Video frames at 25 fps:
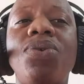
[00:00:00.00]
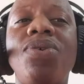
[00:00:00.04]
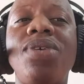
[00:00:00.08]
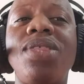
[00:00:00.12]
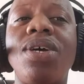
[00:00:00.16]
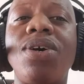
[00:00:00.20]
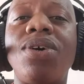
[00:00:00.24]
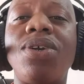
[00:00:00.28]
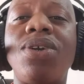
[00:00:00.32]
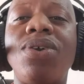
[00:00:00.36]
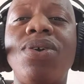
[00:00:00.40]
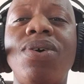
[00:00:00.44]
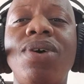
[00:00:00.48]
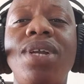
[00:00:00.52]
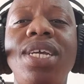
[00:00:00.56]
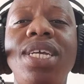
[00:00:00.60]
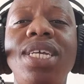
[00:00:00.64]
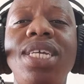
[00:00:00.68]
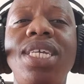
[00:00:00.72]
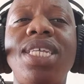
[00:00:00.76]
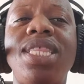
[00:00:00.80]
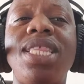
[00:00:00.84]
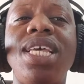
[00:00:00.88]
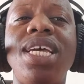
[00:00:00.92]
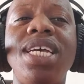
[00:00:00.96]
without
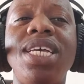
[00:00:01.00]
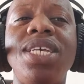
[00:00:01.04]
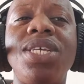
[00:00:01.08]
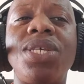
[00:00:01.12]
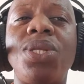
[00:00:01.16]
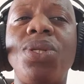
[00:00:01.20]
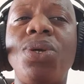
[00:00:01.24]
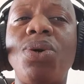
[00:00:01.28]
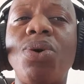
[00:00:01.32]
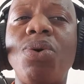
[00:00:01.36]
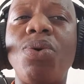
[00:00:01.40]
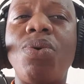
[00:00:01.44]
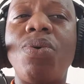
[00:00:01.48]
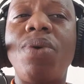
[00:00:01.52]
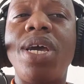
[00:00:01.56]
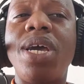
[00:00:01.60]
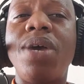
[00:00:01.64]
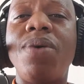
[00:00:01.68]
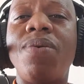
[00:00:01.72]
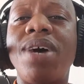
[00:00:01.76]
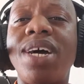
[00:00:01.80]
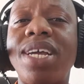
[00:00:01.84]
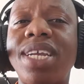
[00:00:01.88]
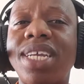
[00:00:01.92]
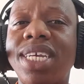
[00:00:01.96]
knowledge, there is no way
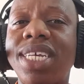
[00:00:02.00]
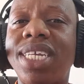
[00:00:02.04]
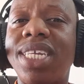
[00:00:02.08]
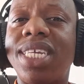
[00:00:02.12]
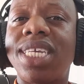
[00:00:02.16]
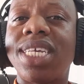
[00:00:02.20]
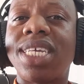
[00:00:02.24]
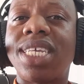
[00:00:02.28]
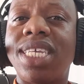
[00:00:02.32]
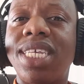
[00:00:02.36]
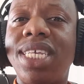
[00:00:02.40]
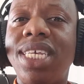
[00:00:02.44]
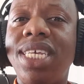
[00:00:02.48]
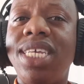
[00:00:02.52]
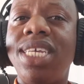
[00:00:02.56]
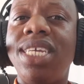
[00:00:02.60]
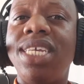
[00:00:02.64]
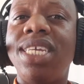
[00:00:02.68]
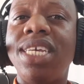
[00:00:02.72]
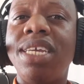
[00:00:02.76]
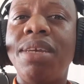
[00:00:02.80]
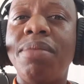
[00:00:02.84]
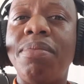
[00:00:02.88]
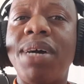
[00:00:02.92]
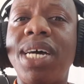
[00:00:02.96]
one can succeed
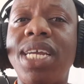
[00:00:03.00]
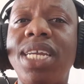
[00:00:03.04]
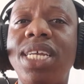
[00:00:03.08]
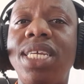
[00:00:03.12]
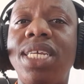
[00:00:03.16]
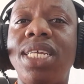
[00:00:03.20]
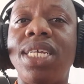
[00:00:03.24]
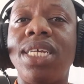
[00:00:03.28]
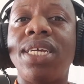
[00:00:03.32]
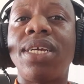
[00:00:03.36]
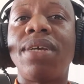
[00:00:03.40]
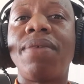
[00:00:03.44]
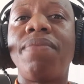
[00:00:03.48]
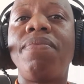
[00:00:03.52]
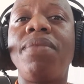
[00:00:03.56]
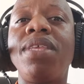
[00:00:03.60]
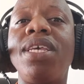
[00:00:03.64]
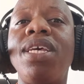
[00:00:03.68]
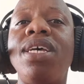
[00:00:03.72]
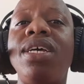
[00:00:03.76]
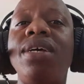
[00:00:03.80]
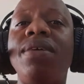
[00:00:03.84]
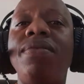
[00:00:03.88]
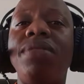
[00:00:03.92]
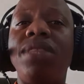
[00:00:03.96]
in managing
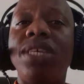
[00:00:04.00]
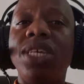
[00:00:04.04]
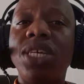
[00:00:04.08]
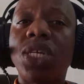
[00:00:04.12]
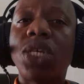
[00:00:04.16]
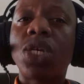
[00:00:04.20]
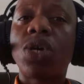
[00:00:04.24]
this